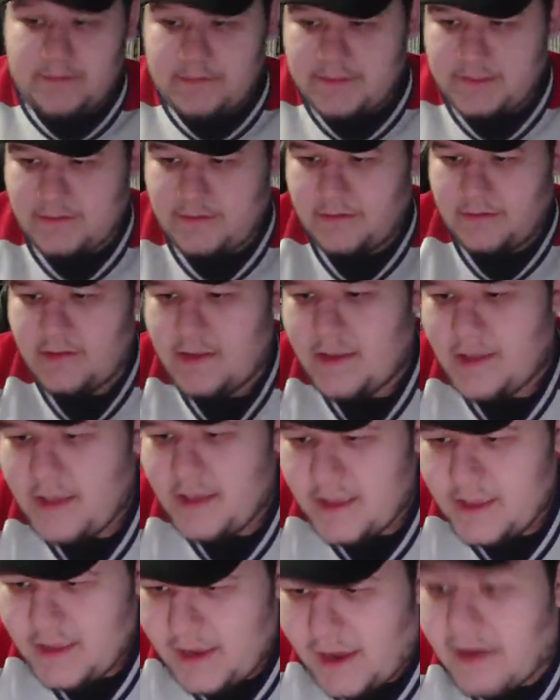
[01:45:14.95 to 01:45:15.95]
So
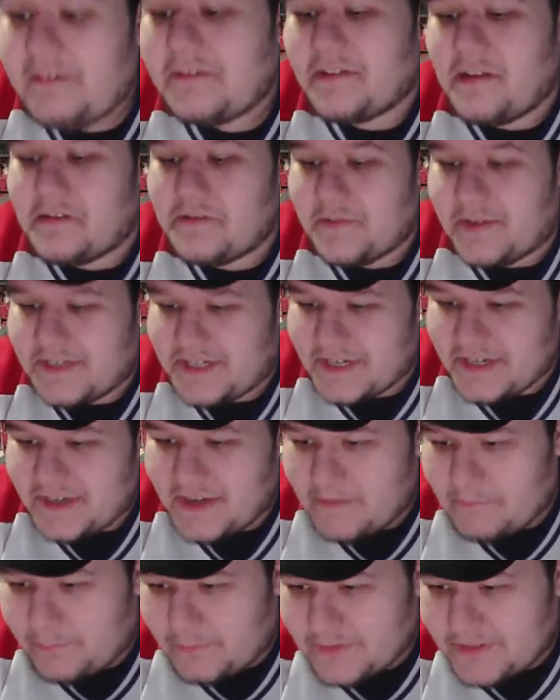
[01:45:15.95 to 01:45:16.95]
I was watching
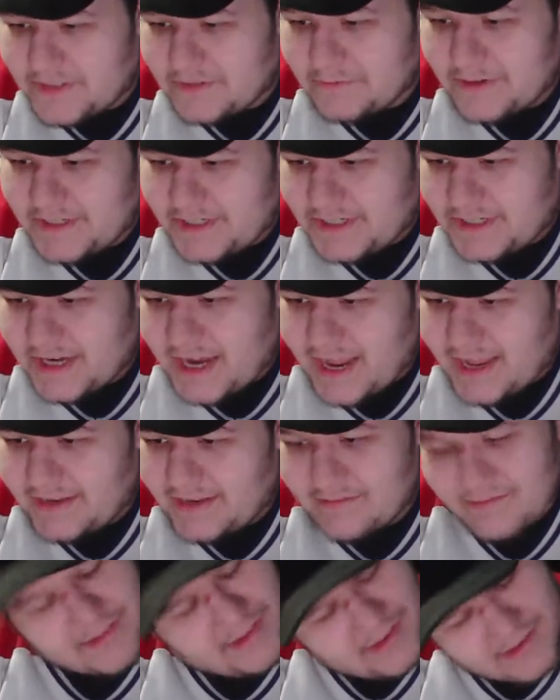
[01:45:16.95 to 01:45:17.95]
Brustowicz,
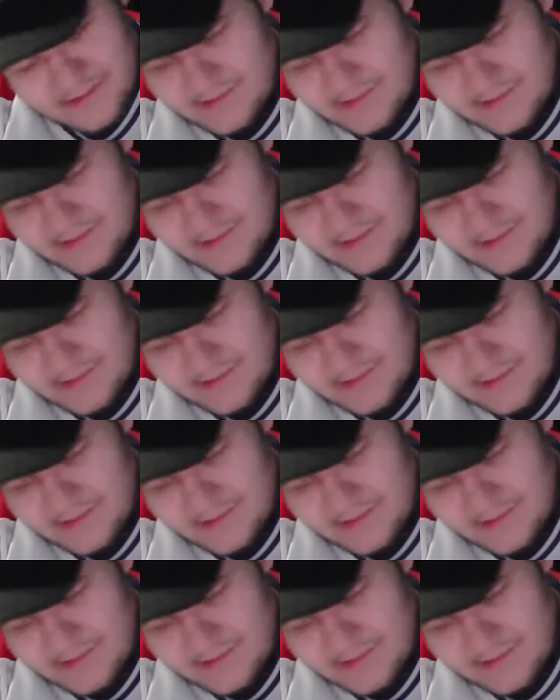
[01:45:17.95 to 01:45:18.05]
and